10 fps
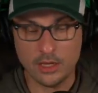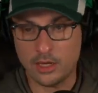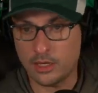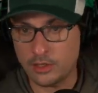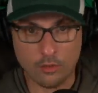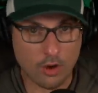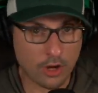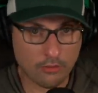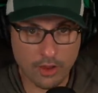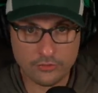uh, you know,
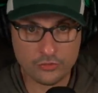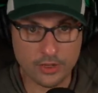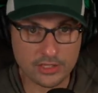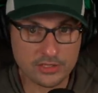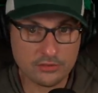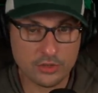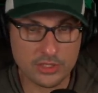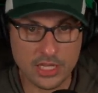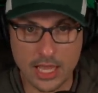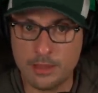autographs, drinks,
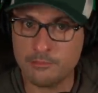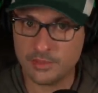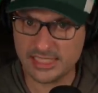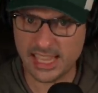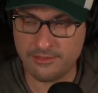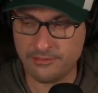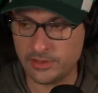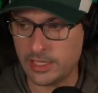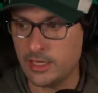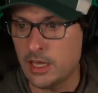good time,
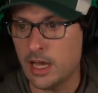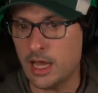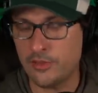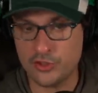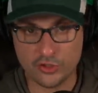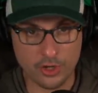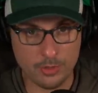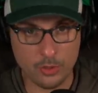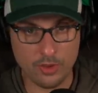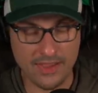safely. Uh, there's going to
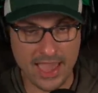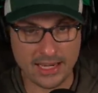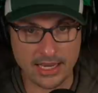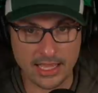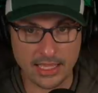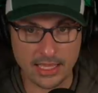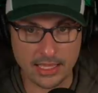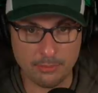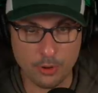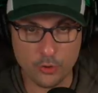be, we've added a,
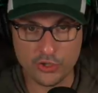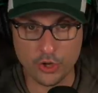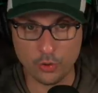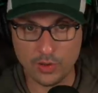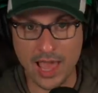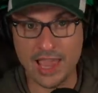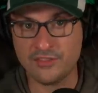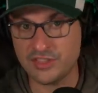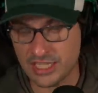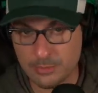a post show
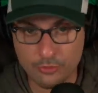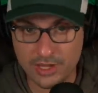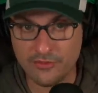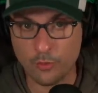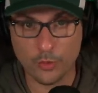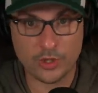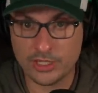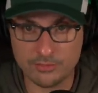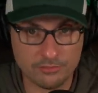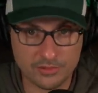live debrief where we're
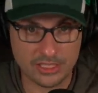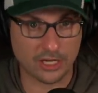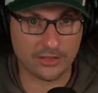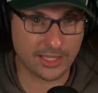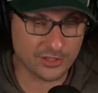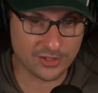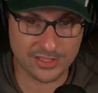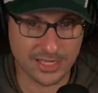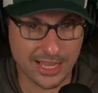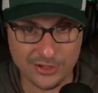going to sit on the edge of the
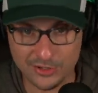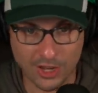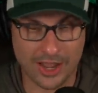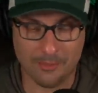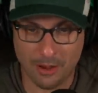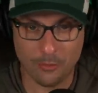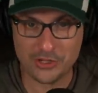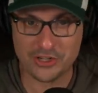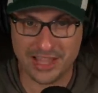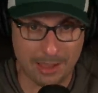stage and talk about what
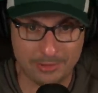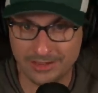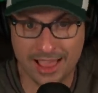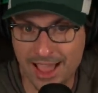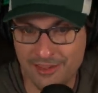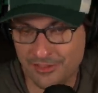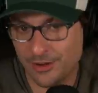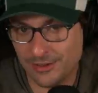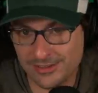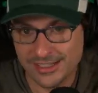just happened live, you
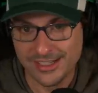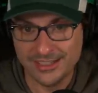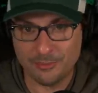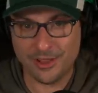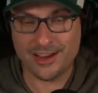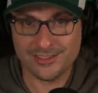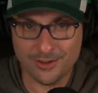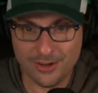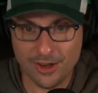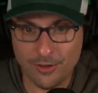know, because the players
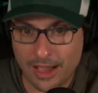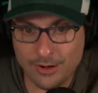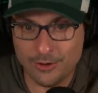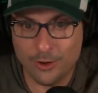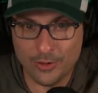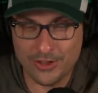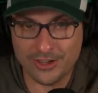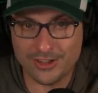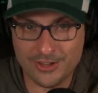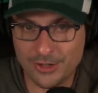don't know. I don't know what they're
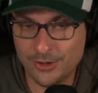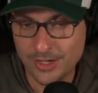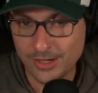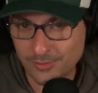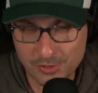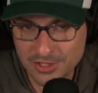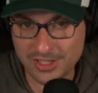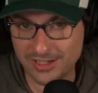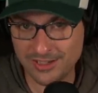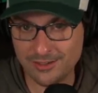going to do. We're just
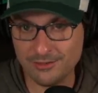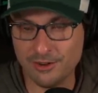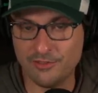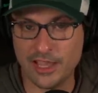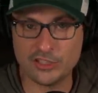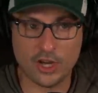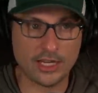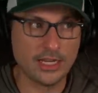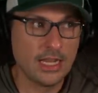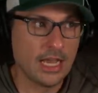going to reflect on
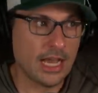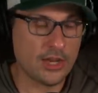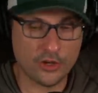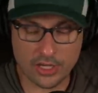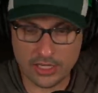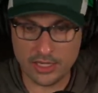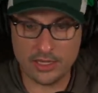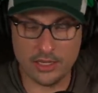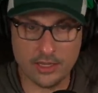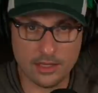it. Uh, you're going to
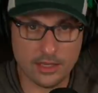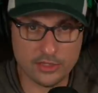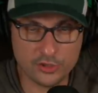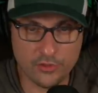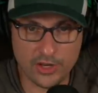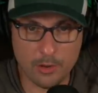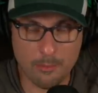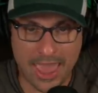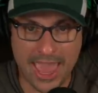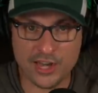get a, a, souvenir
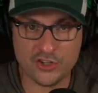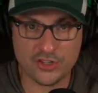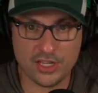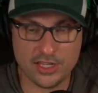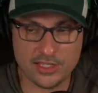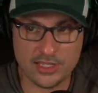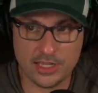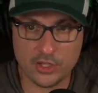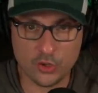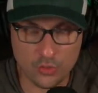badge that is
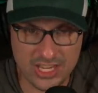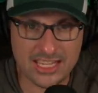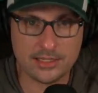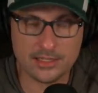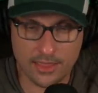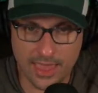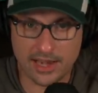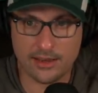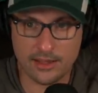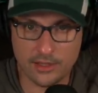uh, unique to
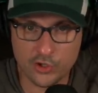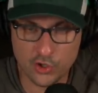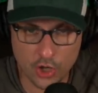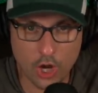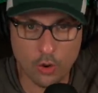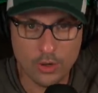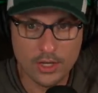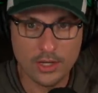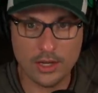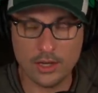that uh, show
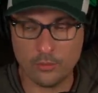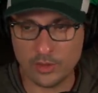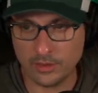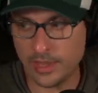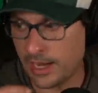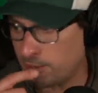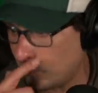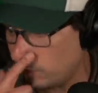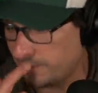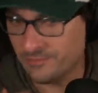uh, with a lanyard,